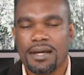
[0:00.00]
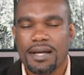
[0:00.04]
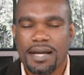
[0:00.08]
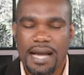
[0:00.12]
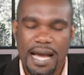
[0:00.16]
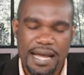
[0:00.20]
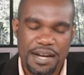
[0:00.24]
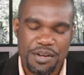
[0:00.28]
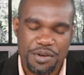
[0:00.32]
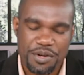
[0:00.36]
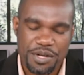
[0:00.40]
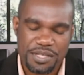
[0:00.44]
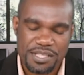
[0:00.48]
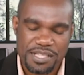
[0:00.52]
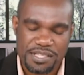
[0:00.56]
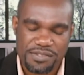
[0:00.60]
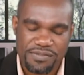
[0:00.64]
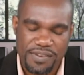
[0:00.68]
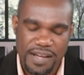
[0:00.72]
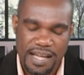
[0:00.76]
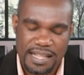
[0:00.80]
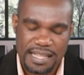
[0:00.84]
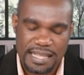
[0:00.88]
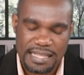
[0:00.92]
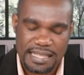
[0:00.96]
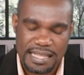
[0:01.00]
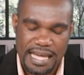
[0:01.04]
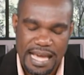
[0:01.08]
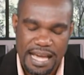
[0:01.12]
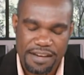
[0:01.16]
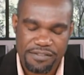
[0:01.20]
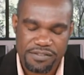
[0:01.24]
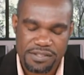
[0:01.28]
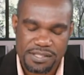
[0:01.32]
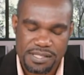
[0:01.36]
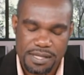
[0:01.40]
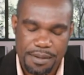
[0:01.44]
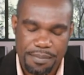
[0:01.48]
Kind and gracious Father in the
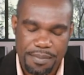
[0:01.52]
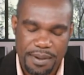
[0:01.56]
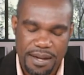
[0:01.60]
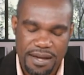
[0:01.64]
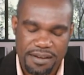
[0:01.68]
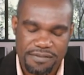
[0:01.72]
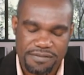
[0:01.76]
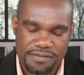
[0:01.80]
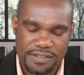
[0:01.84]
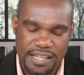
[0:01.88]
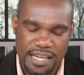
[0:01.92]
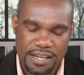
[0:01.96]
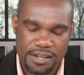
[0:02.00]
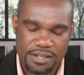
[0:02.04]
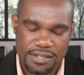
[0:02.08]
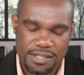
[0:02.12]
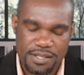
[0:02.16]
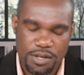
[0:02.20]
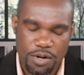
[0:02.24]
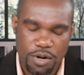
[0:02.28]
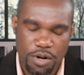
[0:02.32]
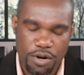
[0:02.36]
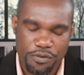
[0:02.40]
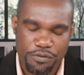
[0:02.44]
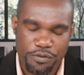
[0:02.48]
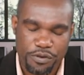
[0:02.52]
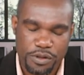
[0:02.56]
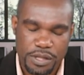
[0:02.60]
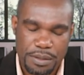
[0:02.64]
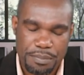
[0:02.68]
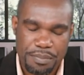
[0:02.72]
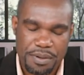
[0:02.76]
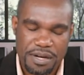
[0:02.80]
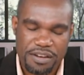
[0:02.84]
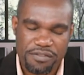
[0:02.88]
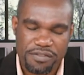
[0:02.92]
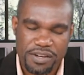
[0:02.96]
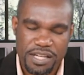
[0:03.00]
heavens above, thank you, dear Lord, for the
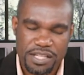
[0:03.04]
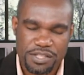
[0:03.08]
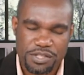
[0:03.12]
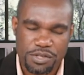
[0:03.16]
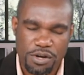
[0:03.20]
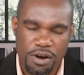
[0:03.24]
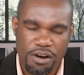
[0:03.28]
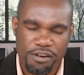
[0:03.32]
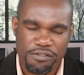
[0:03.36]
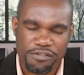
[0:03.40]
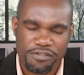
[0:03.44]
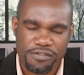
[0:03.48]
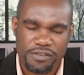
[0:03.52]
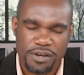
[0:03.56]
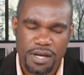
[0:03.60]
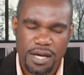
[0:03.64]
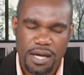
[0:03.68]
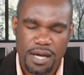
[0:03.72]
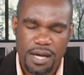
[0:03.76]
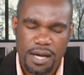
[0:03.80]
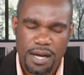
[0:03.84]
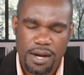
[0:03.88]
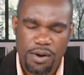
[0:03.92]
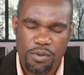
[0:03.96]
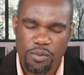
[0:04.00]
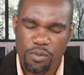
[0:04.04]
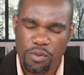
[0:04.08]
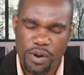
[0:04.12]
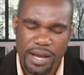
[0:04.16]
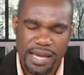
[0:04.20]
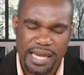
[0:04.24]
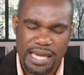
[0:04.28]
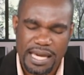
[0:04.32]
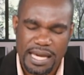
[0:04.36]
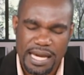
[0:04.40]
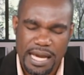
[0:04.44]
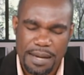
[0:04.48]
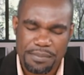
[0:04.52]
privilege of
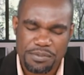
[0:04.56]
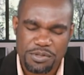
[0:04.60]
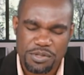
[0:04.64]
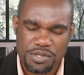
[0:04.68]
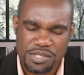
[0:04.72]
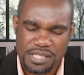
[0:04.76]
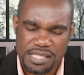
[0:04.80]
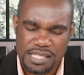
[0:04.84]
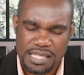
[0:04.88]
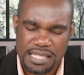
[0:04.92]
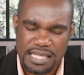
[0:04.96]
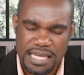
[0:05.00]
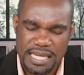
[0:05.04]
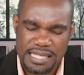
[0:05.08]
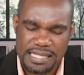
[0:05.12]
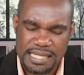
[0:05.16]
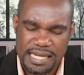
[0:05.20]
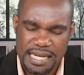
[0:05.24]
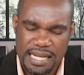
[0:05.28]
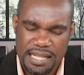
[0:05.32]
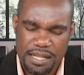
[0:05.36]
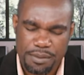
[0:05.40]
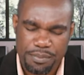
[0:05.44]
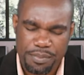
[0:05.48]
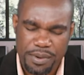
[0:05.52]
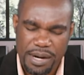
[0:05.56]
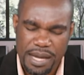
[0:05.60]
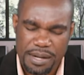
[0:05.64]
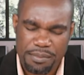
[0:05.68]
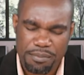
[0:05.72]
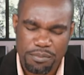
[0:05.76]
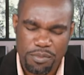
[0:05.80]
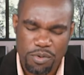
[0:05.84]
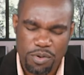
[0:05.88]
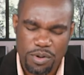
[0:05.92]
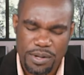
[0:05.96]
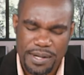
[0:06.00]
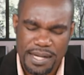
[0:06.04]
waking up to see yet another bright
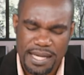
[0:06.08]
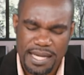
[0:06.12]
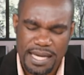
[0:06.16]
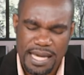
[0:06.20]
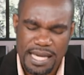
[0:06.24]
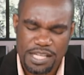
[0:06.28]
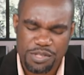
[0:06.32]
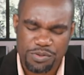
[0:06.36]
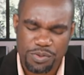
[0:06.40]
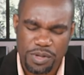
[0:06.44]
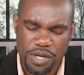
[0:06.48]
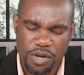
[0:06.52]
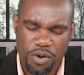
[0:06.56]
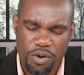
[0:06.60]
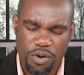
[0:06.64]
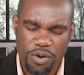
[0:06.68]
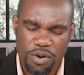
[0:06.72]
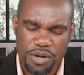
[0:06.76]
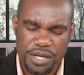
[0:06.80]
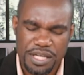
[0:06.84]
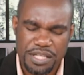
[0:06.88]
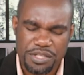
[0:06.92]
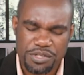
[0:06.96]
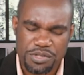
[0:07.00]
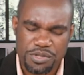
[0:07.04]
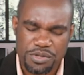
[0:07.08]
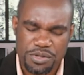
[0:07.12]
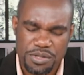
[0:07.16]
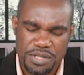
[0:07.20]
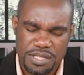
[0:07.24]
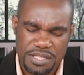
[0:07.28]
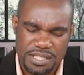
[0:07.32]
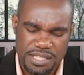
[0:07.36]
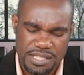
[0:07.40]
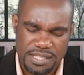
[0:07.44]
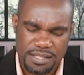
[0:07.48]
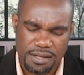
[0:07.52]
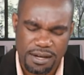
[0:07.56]
morning. As we go into
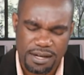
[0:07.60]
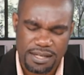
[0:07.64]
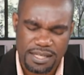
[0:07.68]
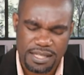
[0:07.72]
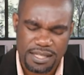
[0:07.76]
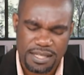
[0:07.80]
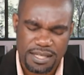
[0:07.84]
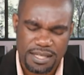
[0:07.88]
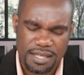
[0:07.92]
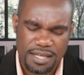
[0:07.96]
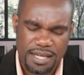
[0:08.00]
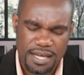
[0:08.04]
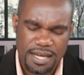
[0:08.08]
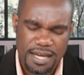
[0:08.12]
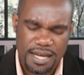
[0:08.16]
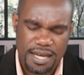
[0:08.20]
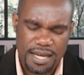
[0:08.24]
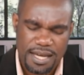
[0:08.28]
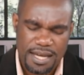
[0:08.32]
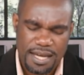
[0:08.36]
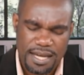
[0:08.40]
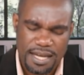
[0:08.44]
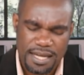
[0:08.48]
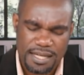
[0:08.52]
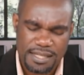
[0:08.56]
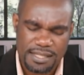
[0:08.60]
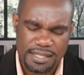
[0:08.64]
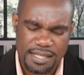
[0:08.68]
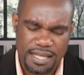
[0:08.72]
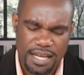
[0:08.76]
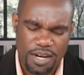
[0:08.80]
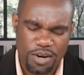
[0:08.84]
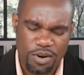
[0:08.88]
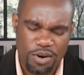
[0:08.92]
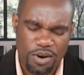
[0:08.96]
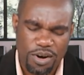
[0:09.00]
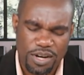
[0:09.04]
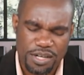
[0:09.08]
this study, uh,
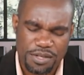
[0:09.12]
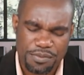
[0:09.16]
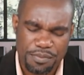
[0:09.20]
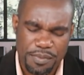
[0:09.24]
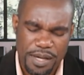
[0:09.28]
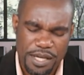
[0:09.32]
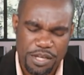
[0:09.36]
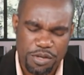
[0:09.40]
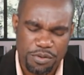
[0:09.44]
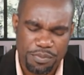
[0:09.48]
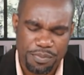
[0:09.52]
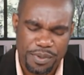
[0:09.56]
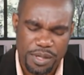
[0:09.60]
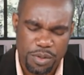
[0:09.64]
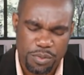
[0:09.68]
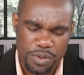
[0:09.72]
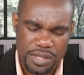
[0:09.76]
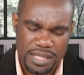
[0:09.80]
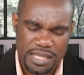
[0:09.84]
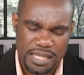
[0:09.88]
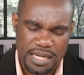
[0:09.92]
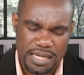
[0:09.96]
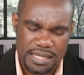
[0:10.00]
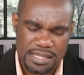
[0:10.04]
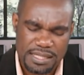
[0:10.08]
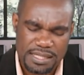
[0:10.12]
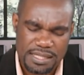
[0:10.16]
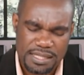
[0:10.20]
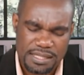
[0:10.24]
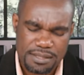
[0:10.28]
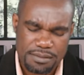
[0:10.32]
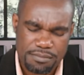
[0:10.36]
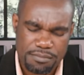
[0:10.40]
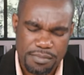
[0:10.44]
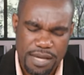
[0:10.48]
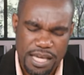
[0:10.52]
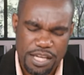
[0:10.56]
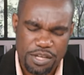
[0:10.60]
dear Lord, may you be with
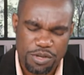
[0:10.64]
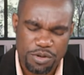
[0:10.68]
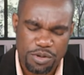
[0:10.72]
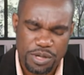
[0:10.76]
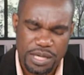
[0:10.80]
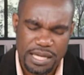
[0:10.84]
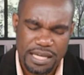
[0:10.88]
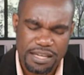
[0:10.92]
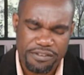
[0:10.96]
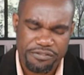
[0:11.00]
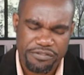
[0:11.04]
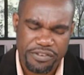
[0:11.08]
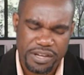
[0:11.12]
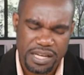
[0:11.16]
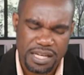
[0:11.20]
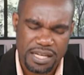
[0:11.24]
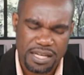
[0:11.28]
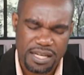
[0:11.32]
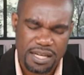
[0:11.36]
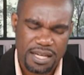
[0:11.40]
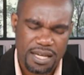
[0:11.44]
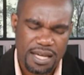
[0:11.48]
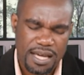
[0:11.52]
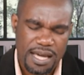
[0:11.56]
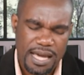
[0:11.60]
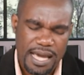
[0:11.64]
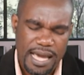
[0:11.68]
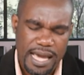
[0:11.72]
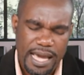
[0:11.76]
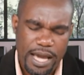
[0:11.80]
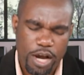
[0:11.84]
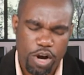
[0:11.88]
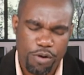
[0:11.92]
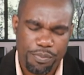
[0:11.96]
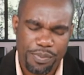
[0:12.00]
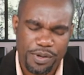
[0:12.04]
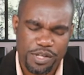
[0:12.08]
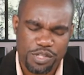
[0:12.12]
us. May you even
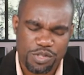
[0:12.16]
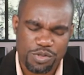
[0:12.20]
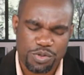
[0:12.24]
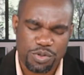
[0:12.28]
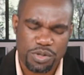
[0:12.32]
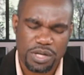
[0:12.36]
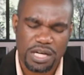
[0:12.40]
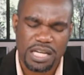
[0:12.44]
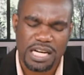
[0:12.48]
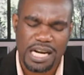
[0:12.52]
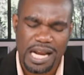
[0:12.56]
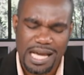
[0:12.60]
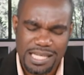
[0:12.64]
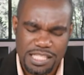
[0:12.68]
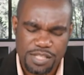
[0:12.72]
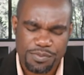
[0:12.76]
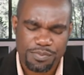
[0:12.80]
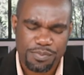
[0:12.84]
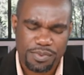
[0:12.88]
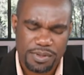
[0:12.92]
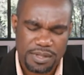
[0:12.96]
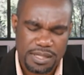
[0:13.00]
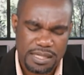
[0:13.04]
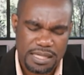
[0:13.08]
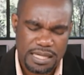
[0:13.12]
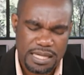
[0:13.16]
help us to grasp